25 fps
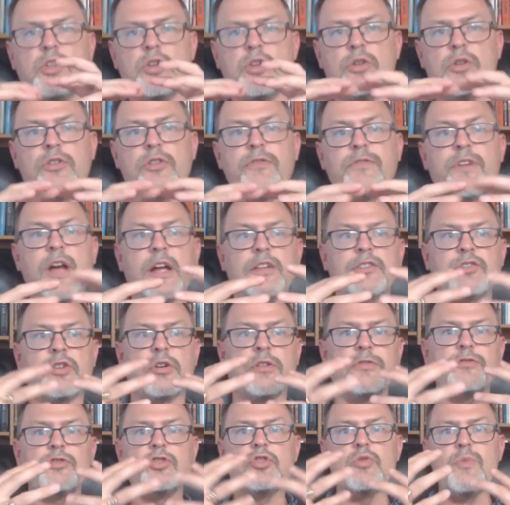you've got
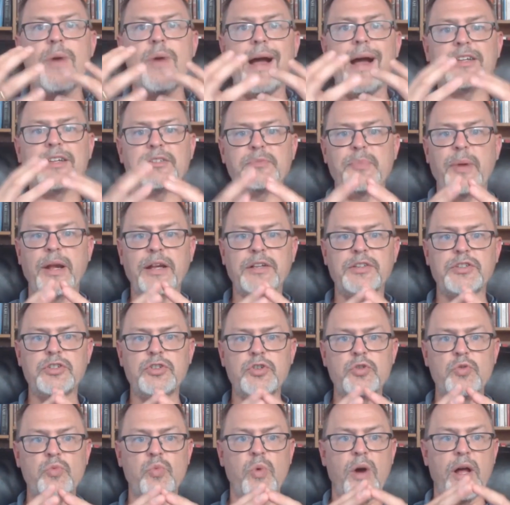sort of two aspects
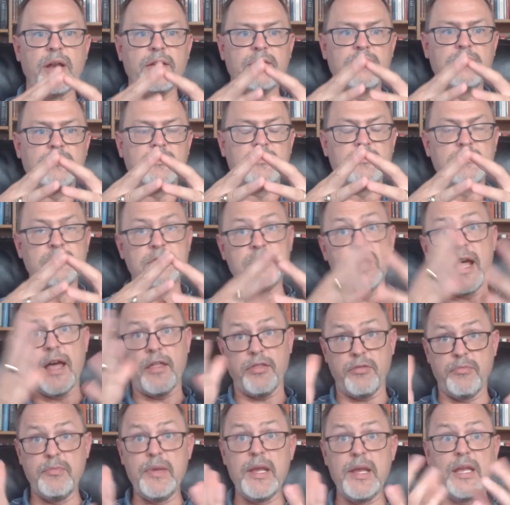to what
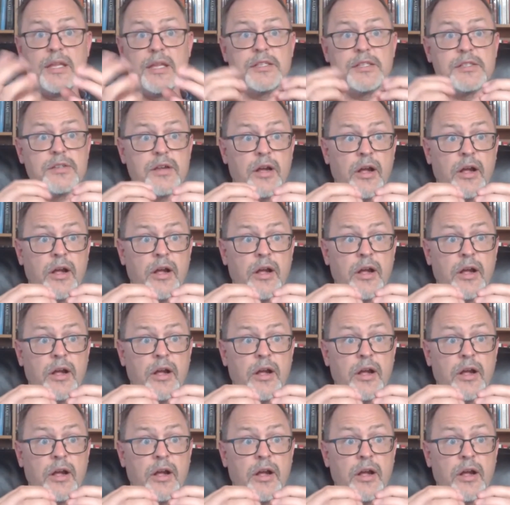death means.